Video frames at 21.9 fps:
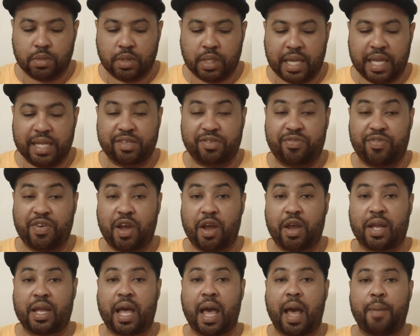It's
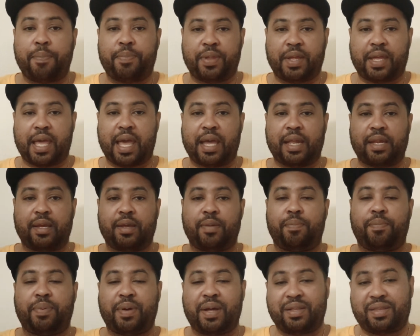very
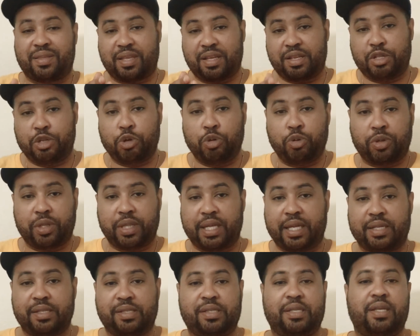complicated, but the
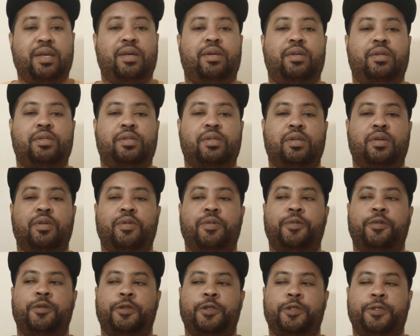nucleus is
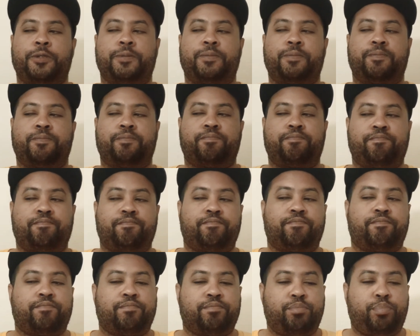
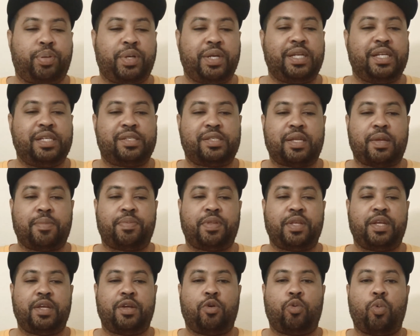putting
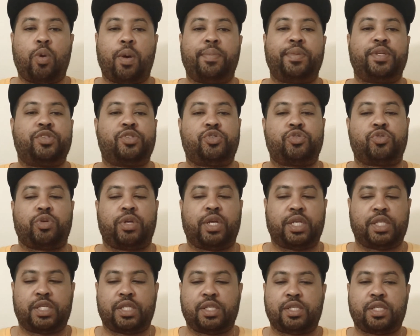something in a woman's
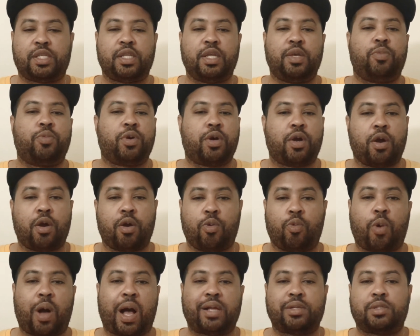drink to sleep with her
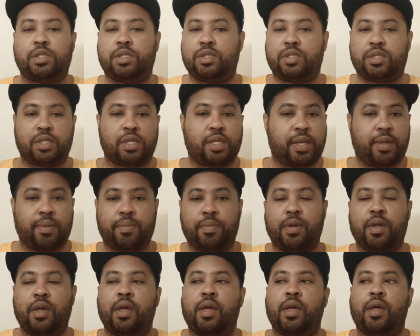while she sleep.